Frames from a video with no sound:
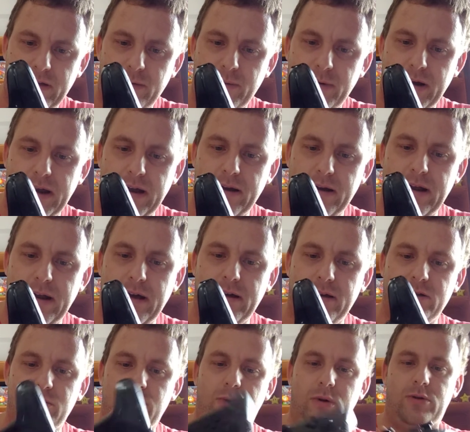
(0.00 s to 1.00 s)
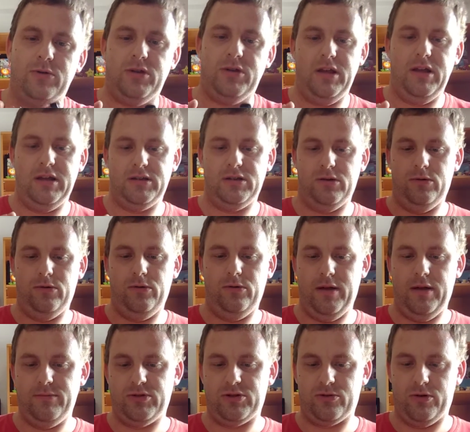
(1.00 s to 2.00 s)
one out now as well. So that's all
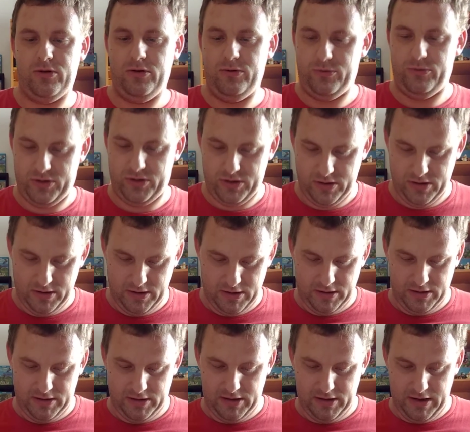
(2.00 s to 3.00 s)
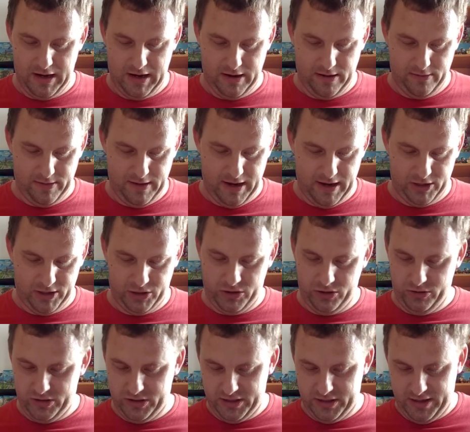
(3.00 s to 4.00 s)
them screws. So now that should